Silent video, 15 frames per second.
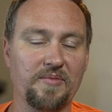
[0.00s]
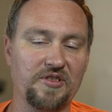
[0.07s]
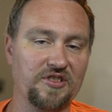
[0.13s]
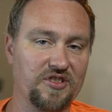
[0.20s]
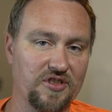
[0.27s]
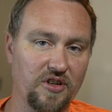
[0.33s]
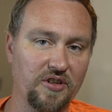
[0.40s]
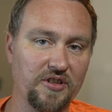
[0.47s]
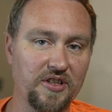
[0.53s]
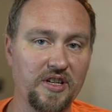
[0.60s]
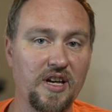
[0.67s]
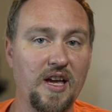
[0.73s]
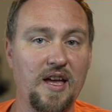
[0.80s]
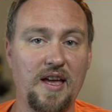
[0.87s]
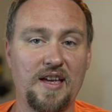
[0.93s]
Installed
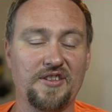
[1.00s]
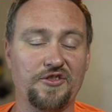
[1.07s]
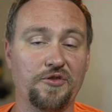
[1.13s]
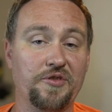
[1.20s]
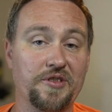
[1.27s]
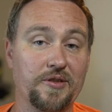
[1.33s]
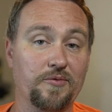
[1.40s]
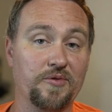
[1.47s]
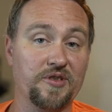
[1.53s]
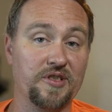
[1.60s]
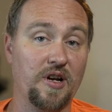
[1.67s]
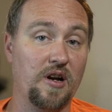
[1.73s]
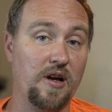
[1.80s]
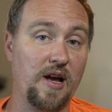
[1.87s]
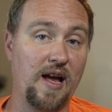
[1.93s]
it. As soon as it
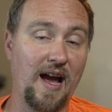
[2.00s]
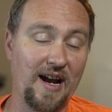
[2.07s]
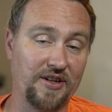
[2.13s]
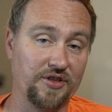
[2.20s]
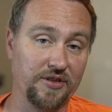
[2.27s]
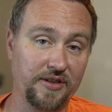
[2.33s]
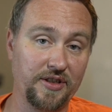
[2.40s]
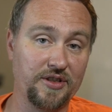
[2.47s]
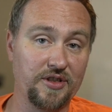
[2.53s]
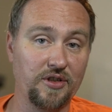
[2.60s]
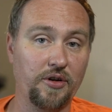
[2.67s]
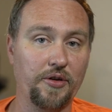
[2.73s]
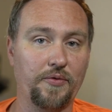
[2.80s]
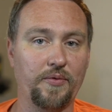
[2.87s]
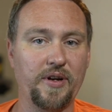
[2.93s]
was actually
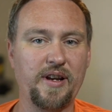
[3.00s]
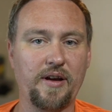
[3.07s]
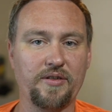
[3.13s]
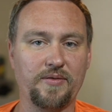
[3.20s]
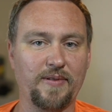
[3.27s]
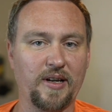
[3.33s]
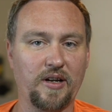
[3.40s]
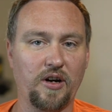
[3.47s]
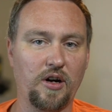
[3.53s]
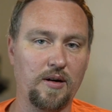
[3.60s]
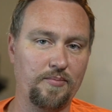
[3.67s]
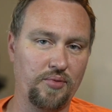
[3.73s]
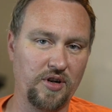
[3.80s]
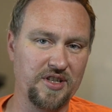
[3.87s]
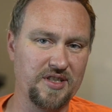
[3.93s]
installed, ran out to my
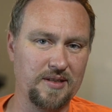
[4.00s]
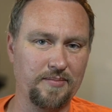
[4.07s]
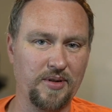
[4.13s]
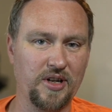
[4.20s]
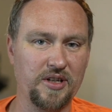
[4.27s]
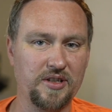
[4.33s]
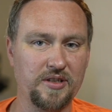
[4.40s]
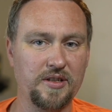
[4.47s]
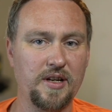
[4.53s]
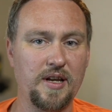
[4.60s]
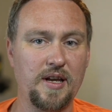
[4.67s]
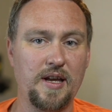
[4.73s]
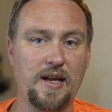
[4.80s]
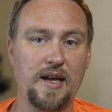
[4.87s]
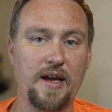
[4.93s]
car, pressed the button,
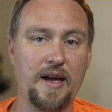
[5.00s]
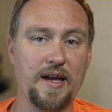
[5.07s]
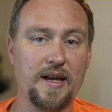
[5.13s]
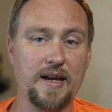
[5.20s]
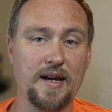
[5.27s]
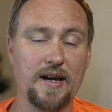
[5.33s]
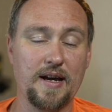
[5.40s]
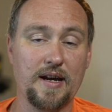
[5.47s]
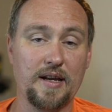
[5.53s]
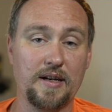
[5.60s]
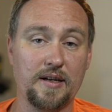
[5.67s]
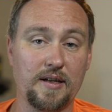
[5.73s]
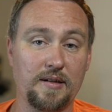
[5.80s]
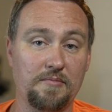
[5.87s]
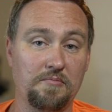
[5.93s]

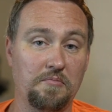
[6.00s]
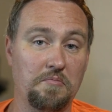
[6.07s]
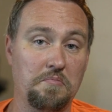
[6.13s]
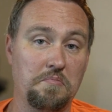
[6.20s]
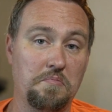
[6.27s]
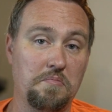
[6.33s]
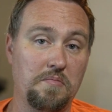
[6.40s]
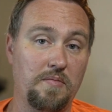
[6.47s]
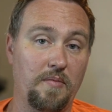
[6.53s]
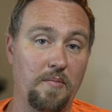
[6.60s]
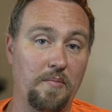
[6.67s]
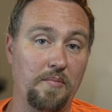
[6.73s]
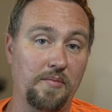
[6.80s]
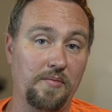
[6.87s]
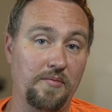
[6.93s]
and
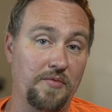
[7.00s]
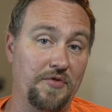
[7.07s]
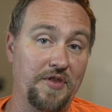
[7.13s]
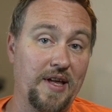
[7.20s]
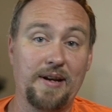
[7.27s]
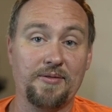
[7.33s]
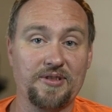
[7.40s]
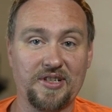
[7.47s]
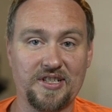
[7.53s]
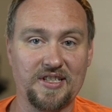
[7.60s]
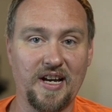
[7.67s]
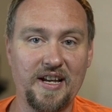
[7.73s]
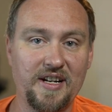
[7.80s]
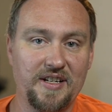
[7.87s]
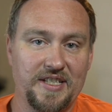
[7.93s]
then I was
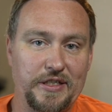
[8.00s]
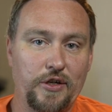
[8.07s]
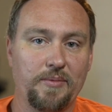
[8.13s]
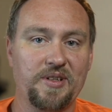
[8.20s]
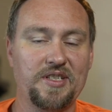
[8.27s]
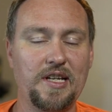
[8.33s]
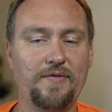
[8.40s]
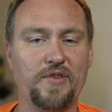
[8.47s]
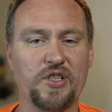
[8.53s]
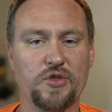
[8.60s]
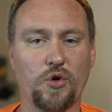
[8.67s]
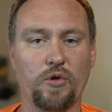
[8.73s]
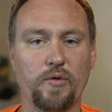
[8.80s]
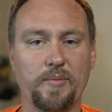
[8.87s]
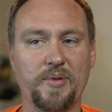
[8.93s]
excited to see what my safety
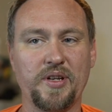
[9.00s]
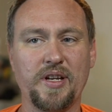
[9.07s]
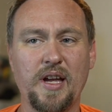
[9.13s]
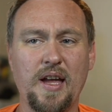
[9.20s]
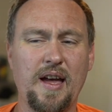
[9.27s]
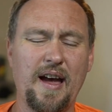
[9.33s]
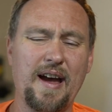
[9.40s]
score would be.